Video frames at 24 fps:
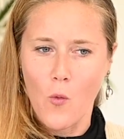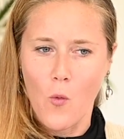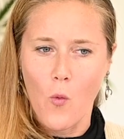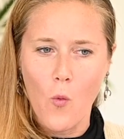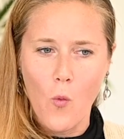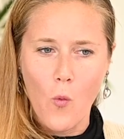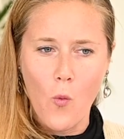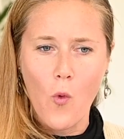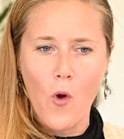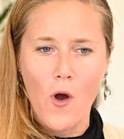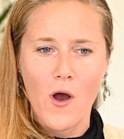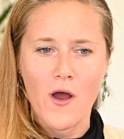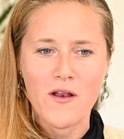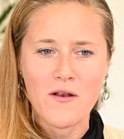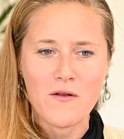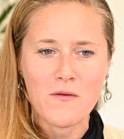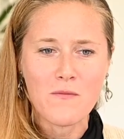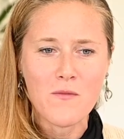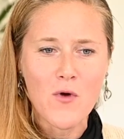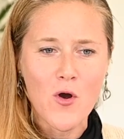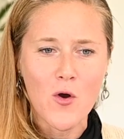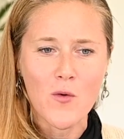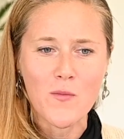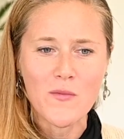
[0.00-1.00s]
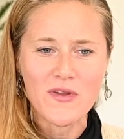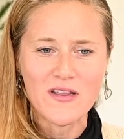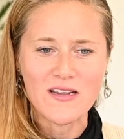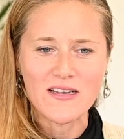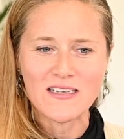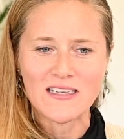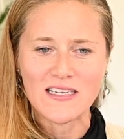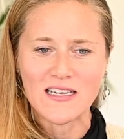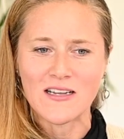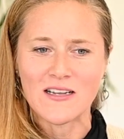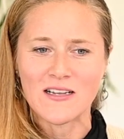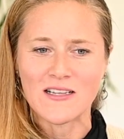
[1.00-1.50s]
one
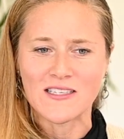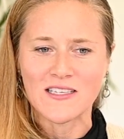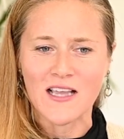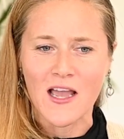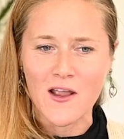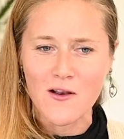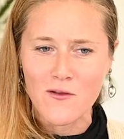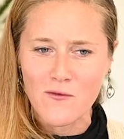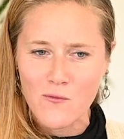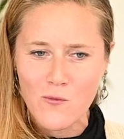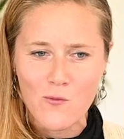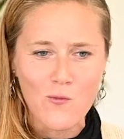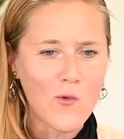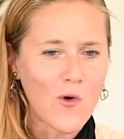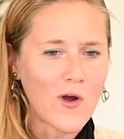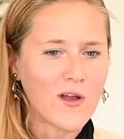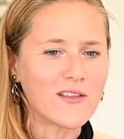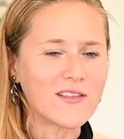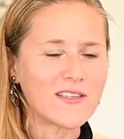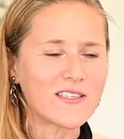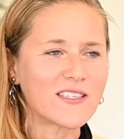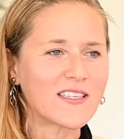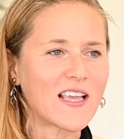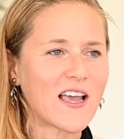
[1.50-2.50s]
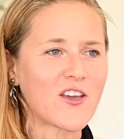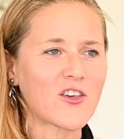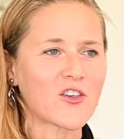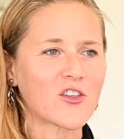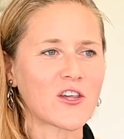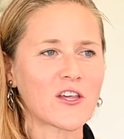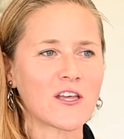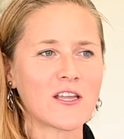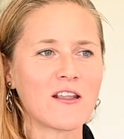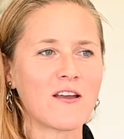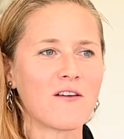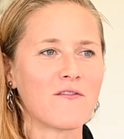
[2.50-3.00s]
moment inside of one
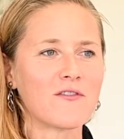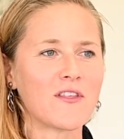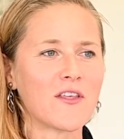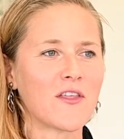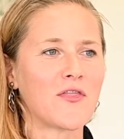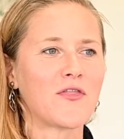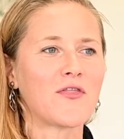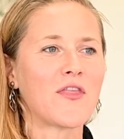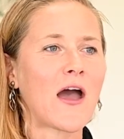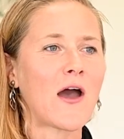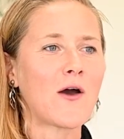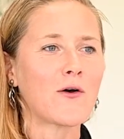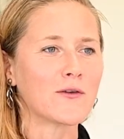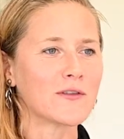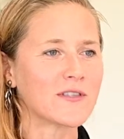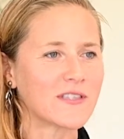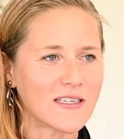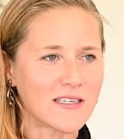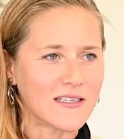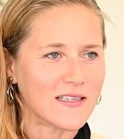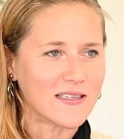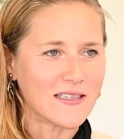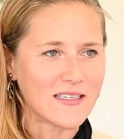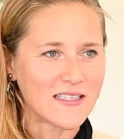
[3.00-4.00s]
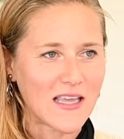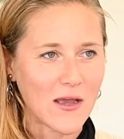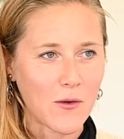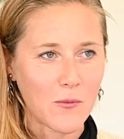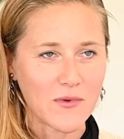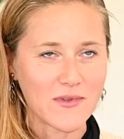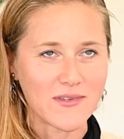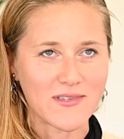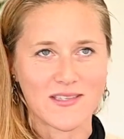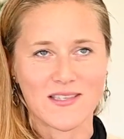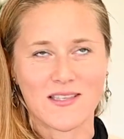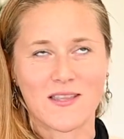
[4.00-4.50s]
session of the thousands that was